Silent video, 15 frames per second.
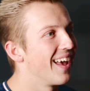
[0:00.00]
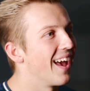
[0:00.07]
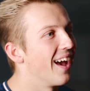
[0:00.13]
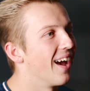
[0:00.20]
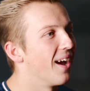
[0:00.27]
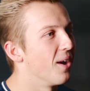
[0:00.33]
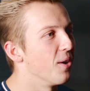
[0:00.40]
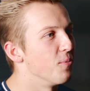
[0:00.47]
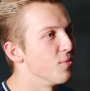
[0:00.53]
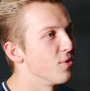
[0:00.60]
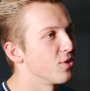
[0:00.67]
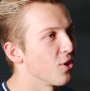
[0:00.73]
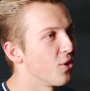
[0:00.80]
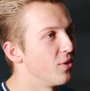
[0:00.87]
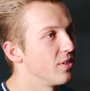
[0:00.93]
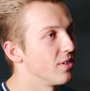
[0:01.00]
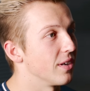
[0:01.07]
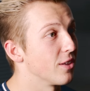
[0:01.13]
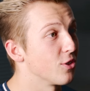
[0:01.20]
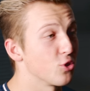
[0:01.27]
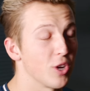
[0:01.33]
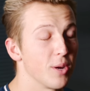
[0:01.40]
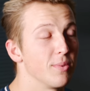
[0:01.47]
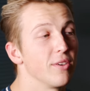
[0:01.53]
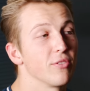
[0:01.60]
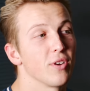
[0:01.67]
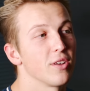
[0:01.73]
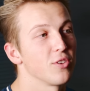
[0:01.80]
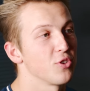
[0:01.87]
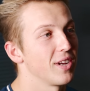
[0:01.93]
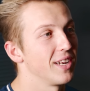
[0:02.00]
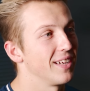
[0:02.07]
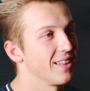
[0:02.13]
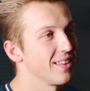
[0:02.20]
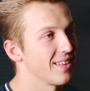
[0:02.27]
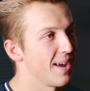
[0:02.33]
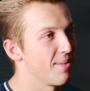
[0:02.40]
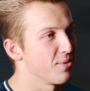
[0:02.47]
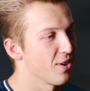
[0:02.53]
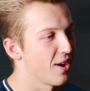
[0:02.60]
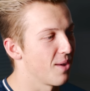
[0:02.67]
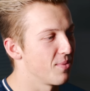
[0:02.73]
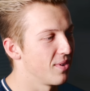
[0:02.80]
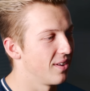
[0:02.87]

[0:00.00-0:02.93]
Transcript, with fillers: um, so it's extremely frustrating at the same time.